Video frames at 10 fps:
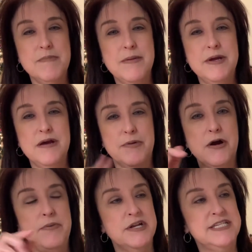maybe, but
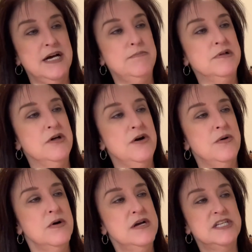I'll put it down below.